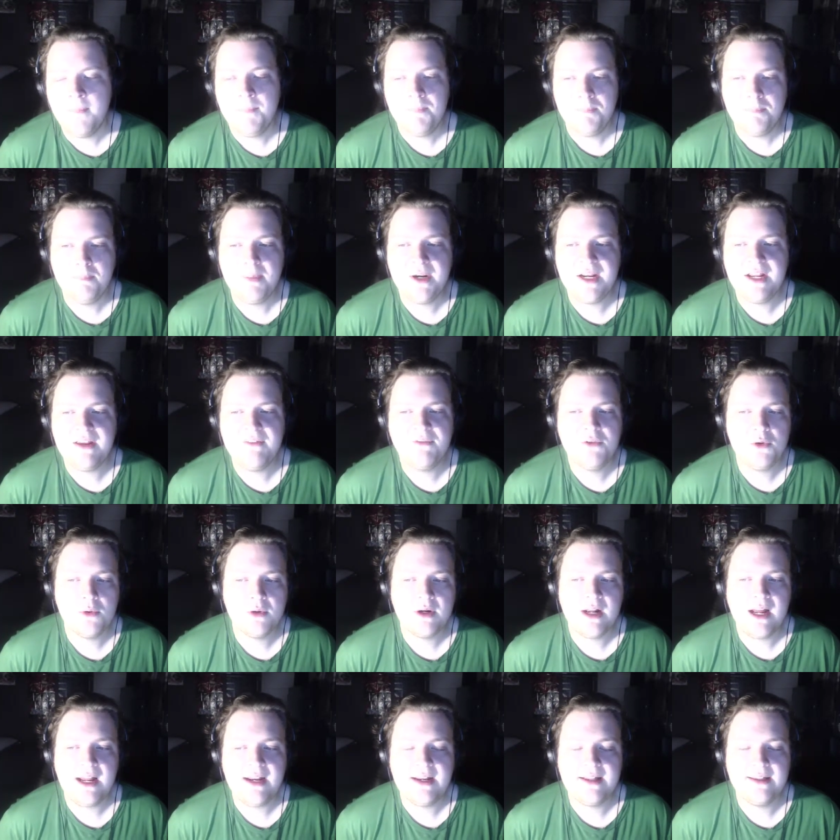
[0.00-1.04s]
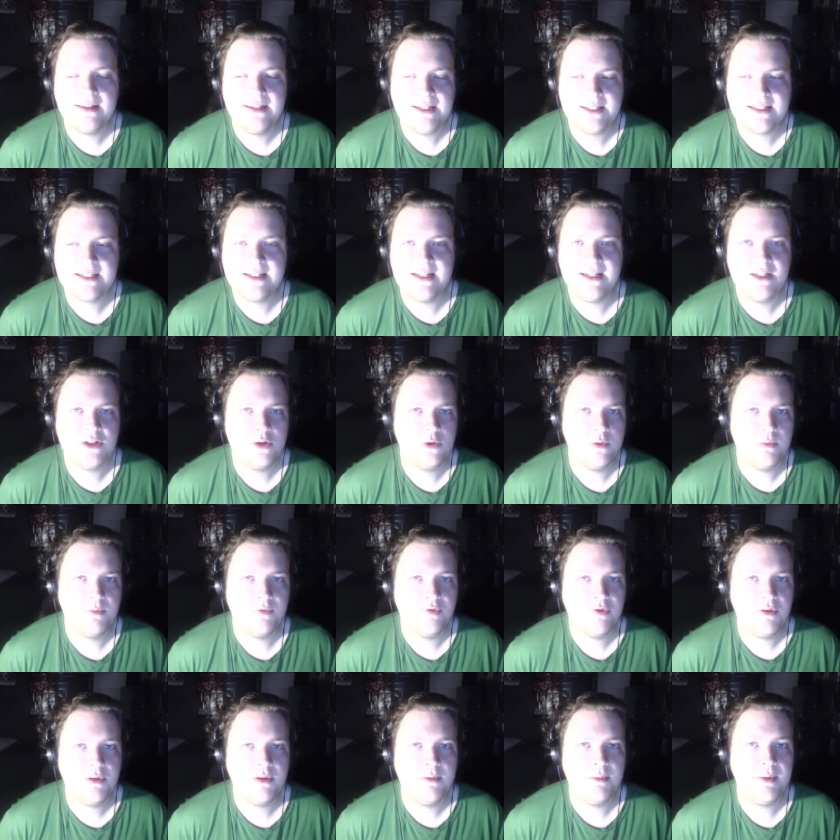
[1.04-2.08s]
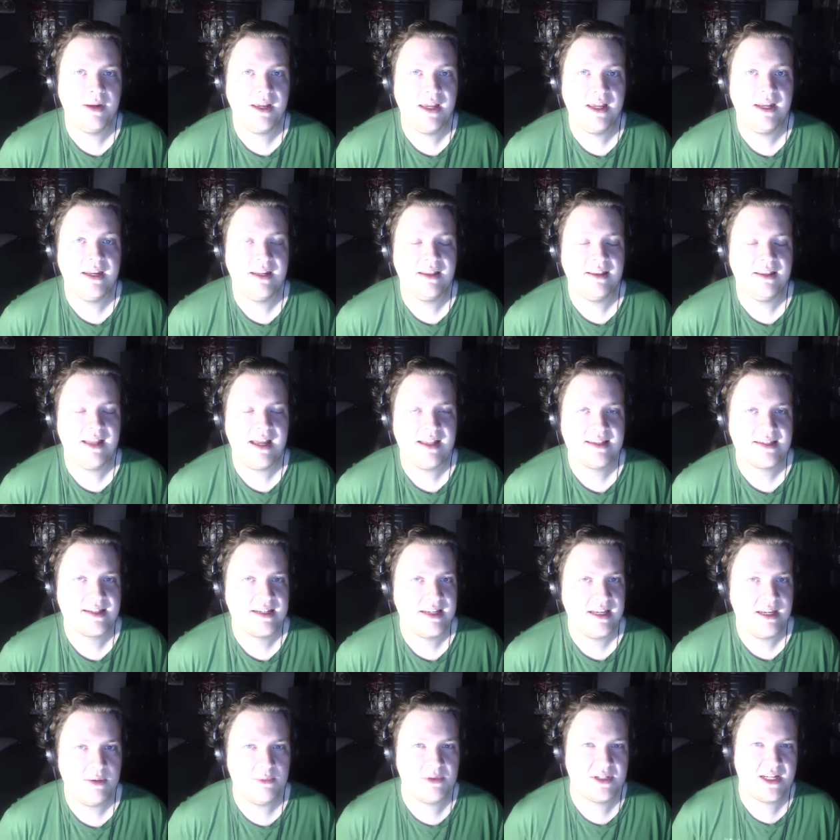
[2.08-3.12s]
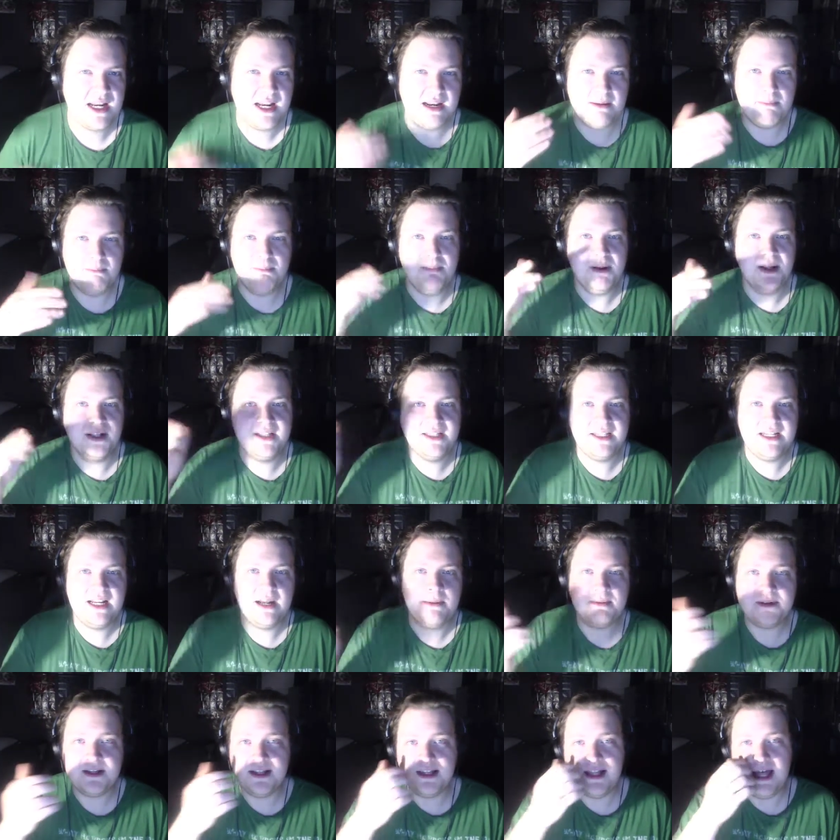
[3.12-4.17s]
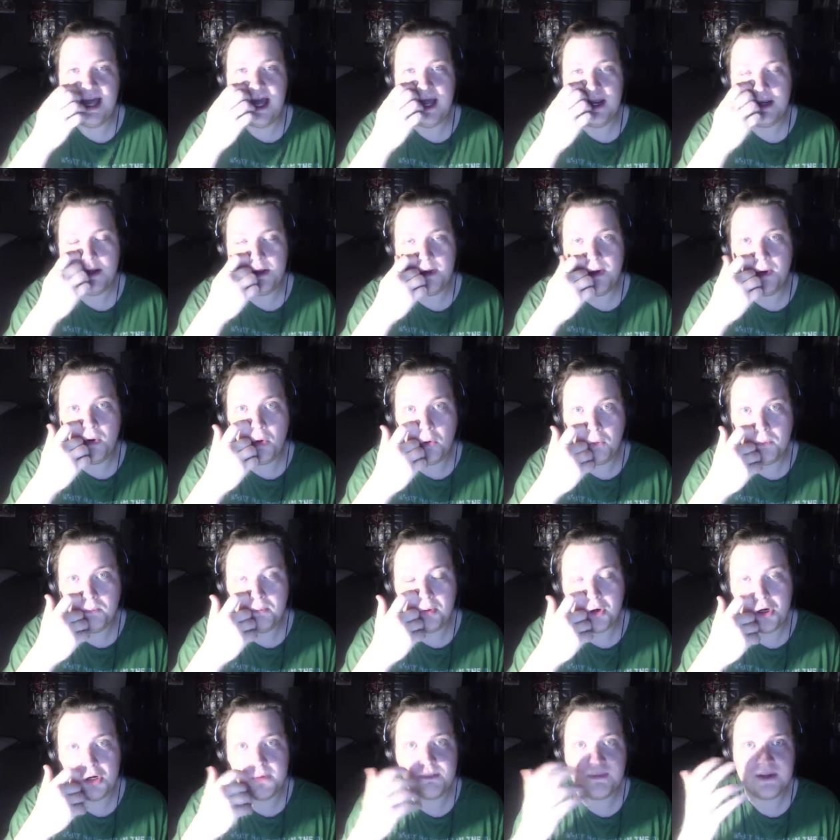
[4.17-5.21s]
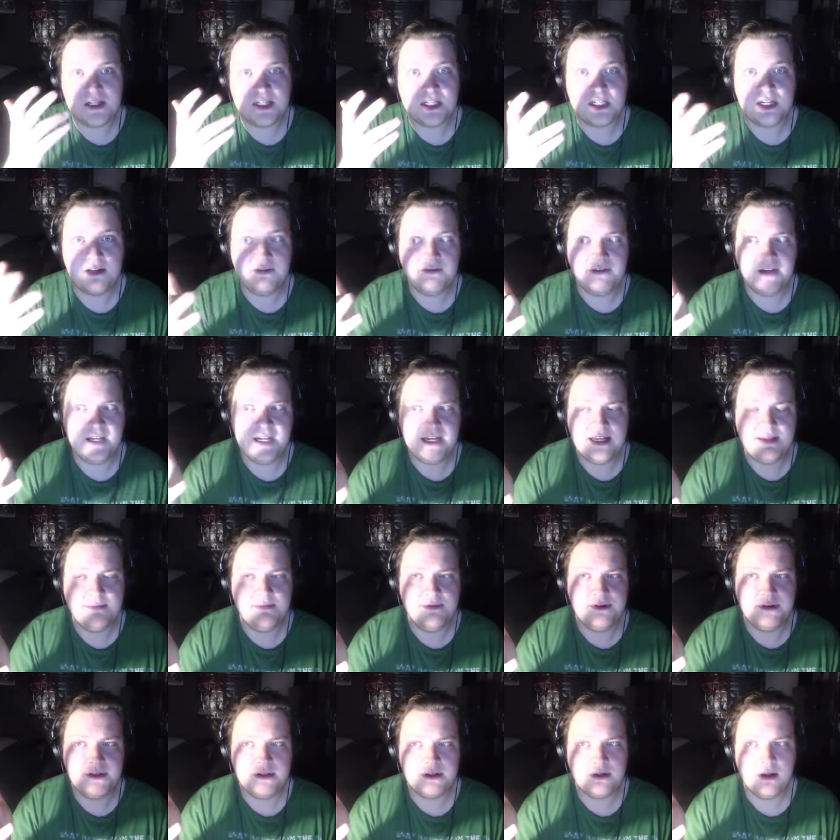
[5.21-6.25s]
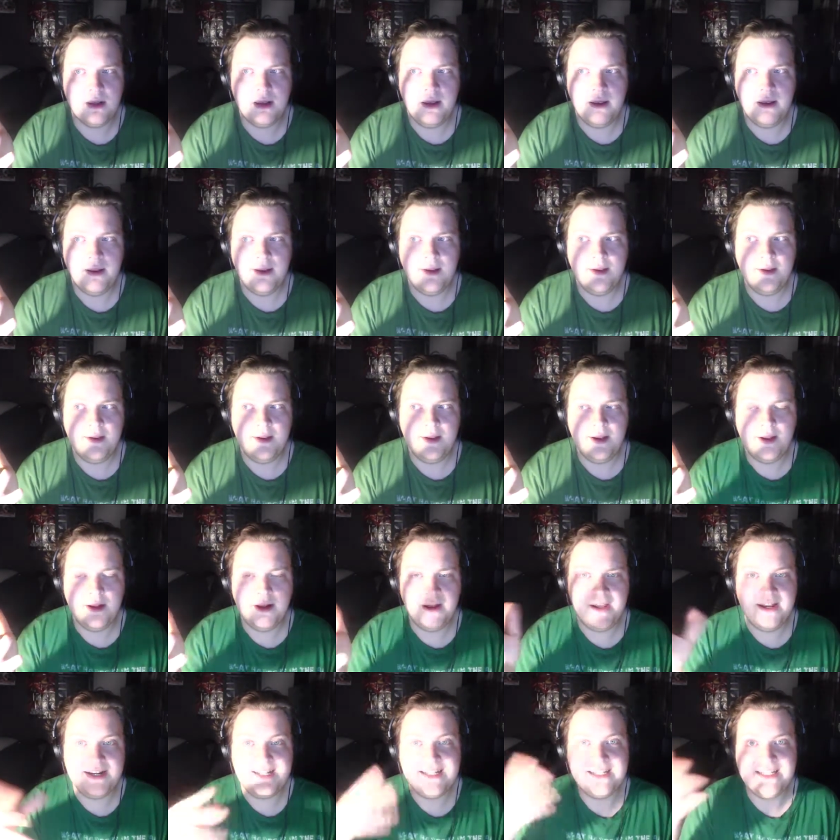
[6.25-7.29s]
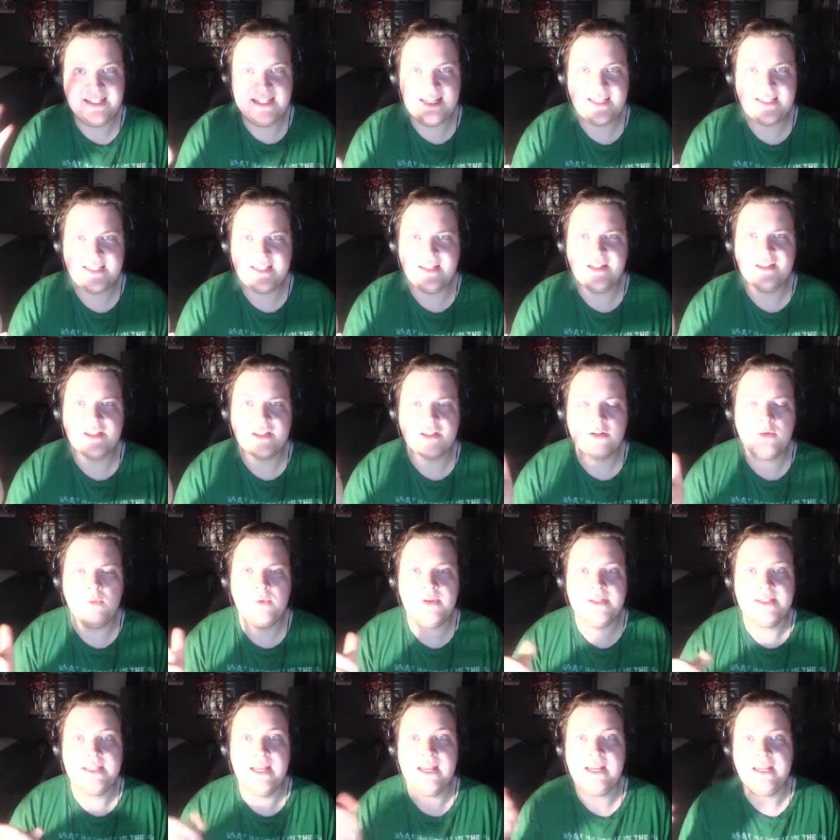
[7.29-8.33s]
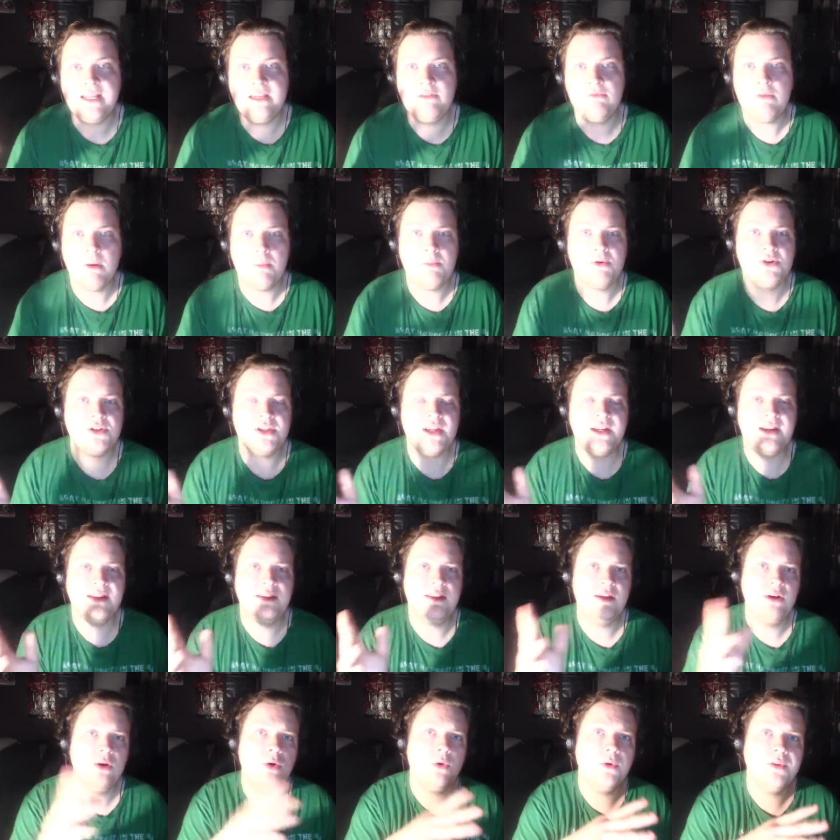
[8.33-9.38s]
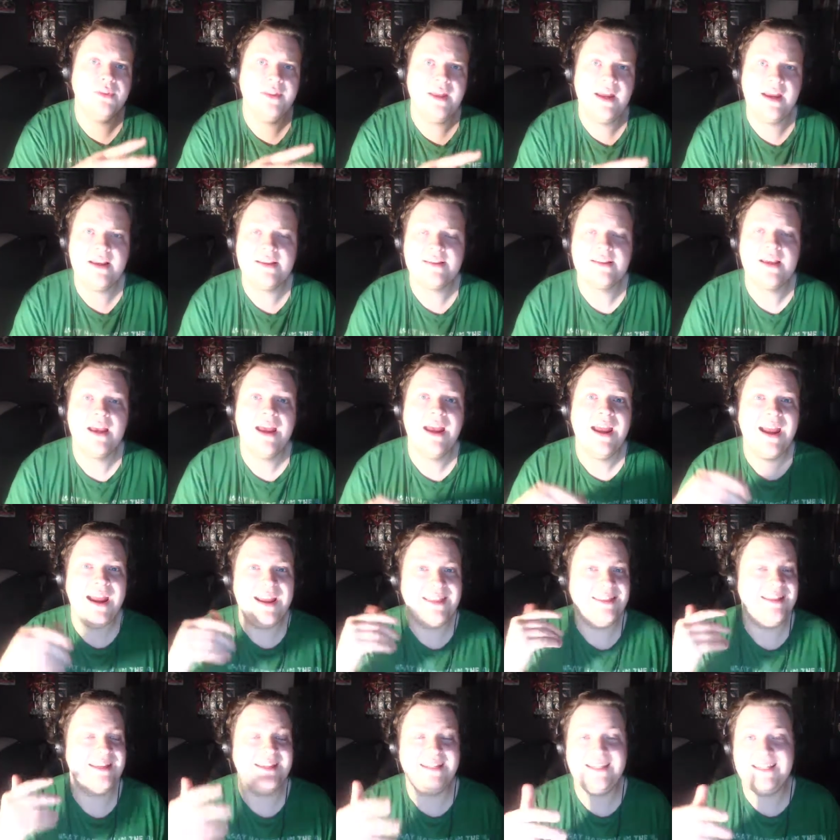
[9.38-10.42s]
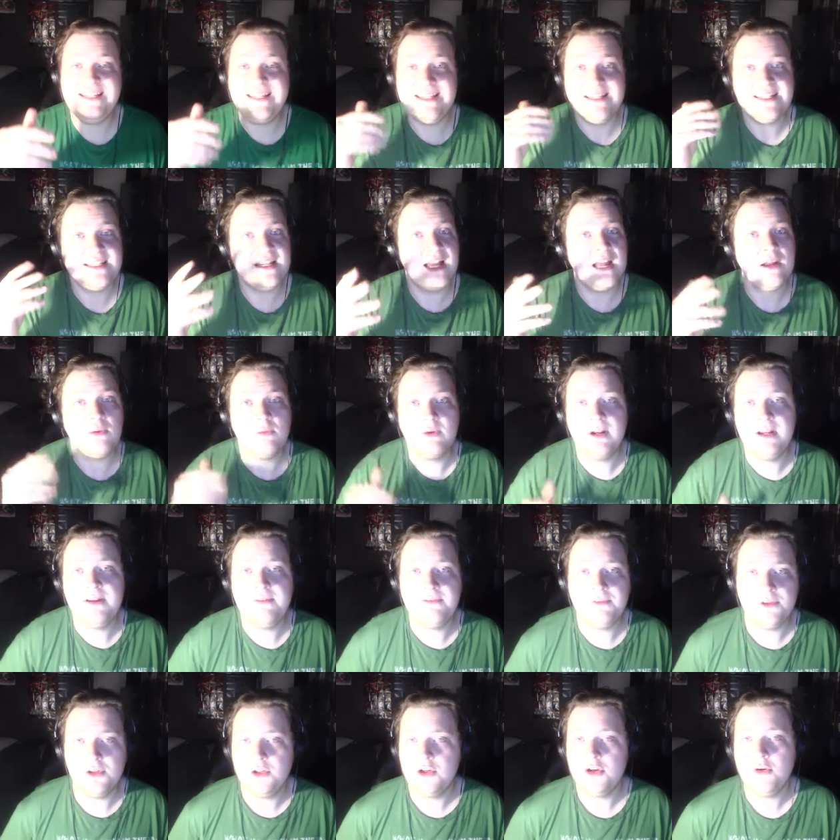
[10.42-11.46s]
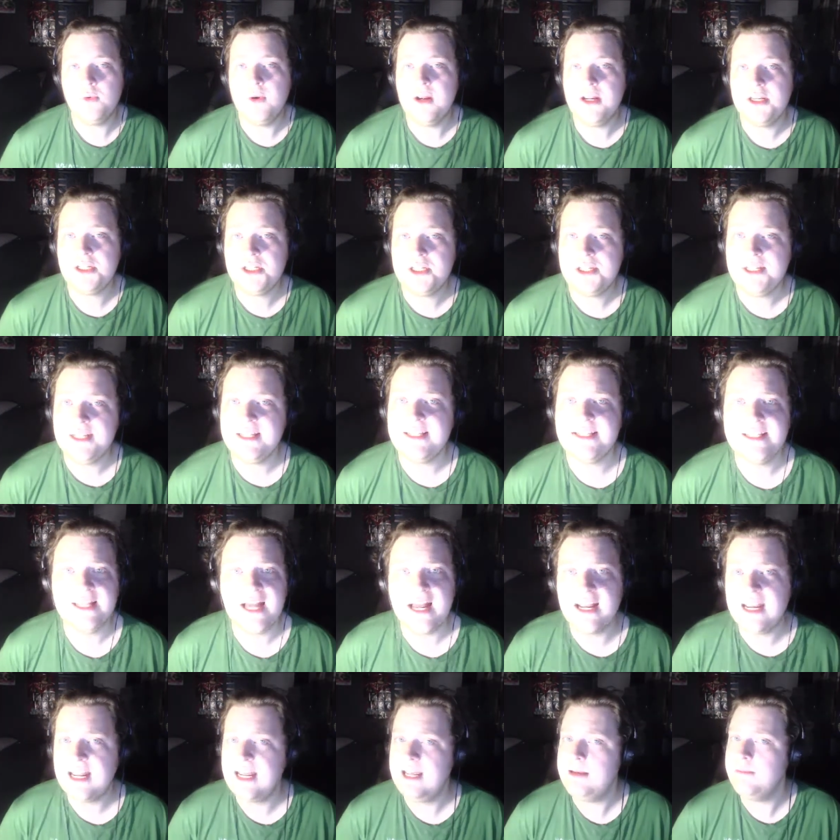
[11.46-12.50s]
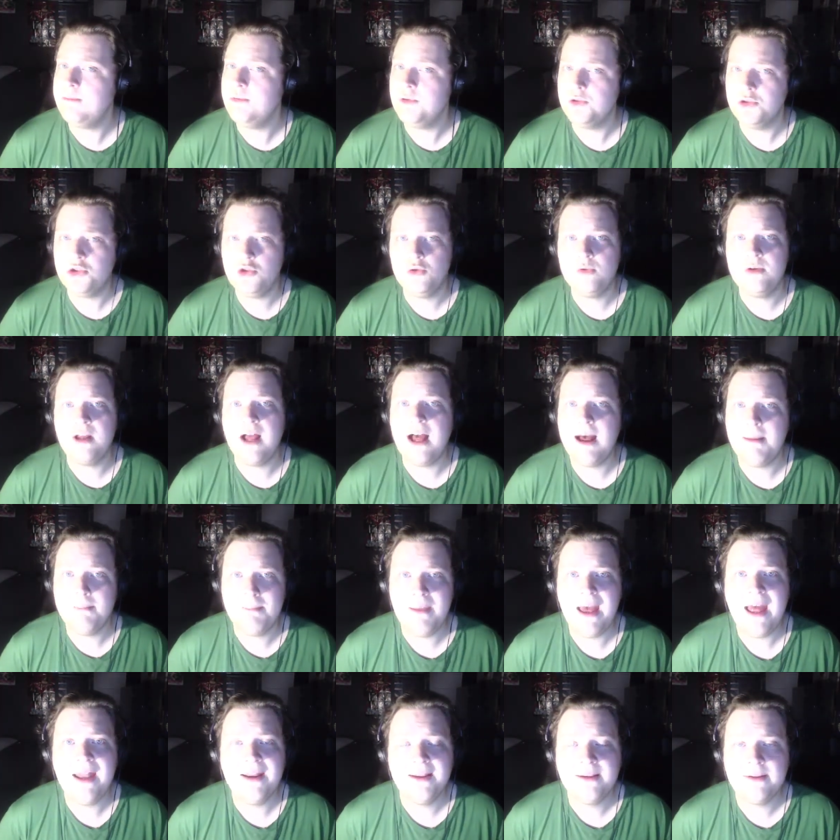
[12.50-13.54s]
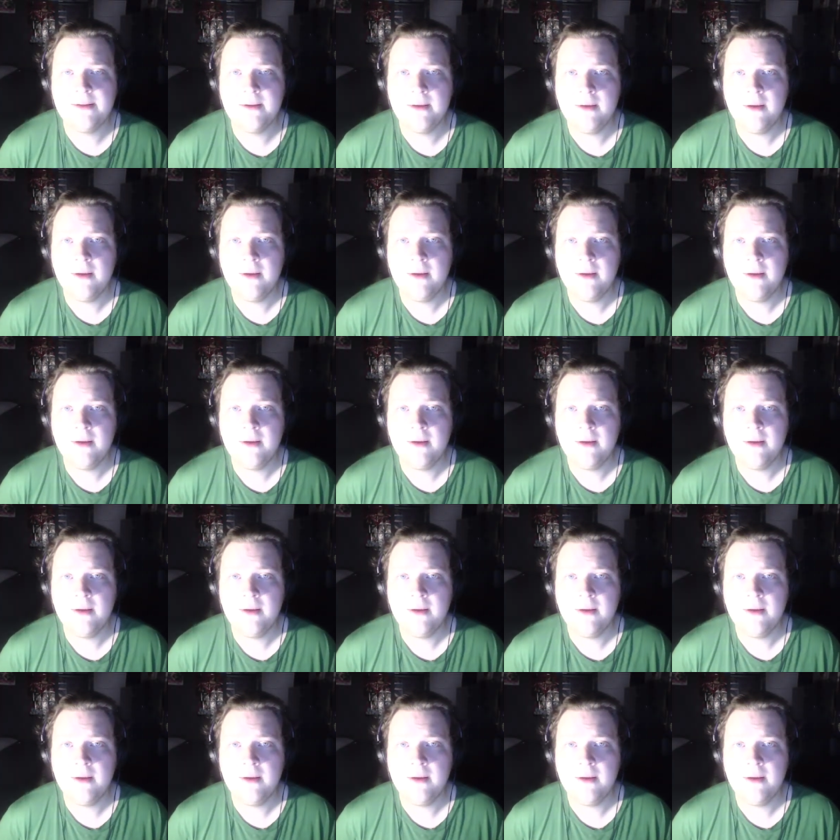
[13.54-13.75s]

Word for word: But if you were kind of listening to him from the beginning, that's it was kind of building up to that. The whole purpose of Hibbs' uh, existence was that he represented the old days and that he's not ready for the new age. He's not able to combat it.